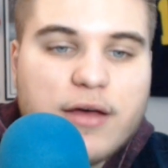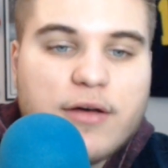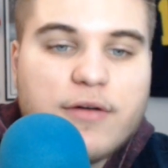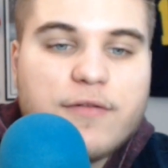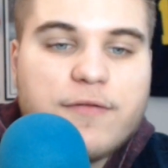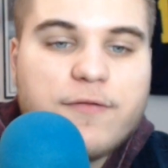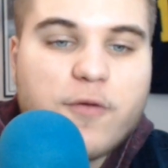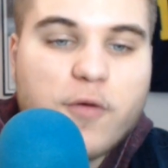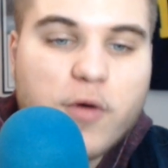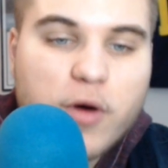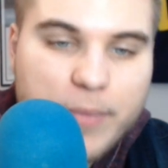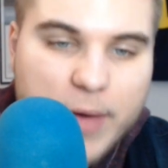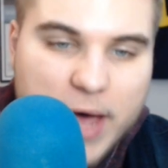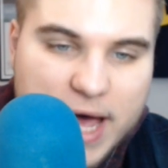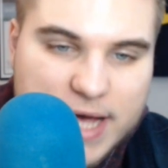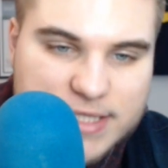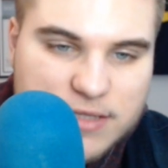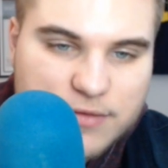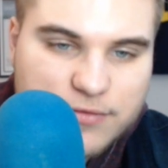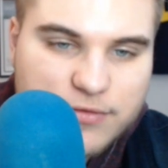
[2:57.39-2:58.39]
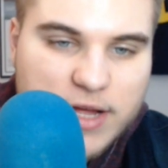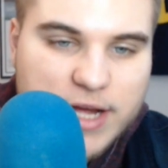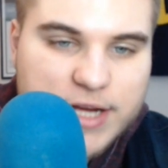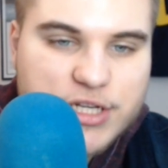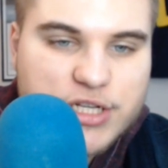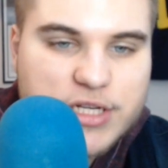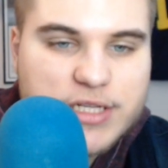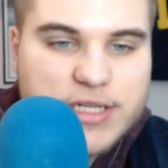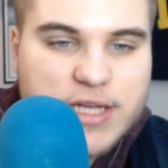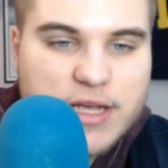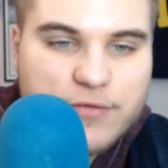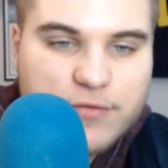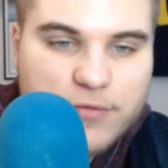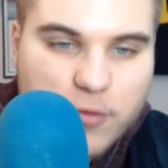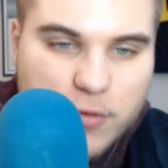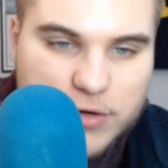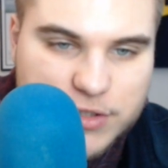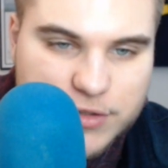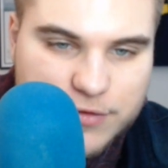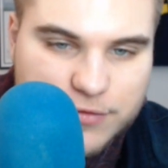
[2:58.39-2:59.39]
4 pass deflections, a
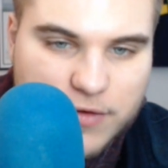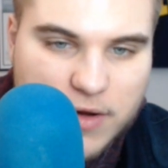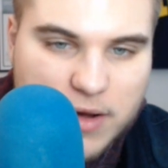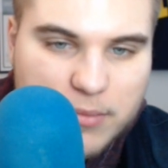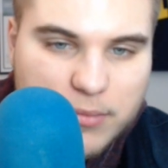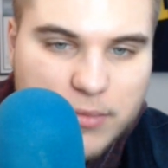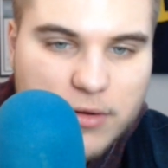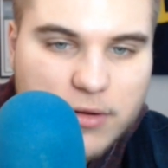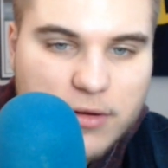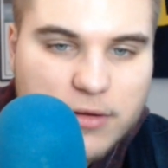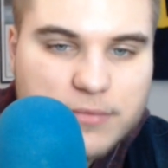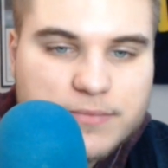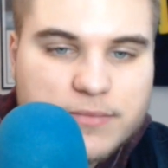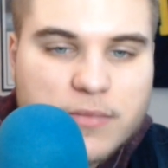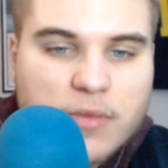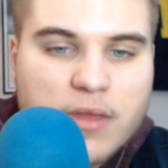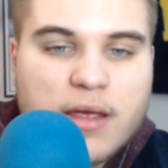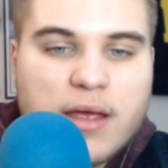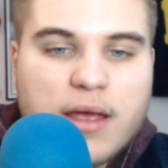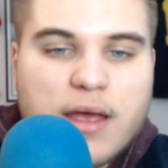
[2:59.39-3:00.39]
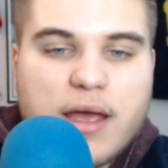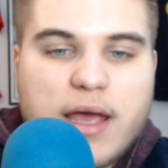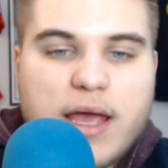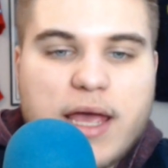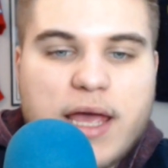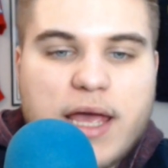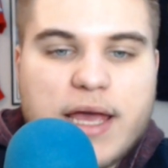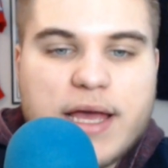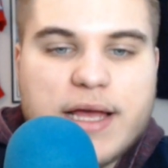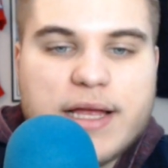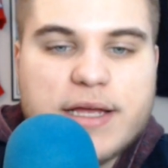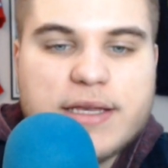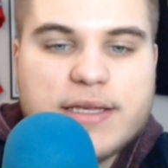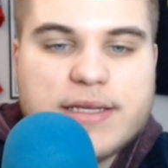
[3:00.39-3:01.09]
forced fumble, and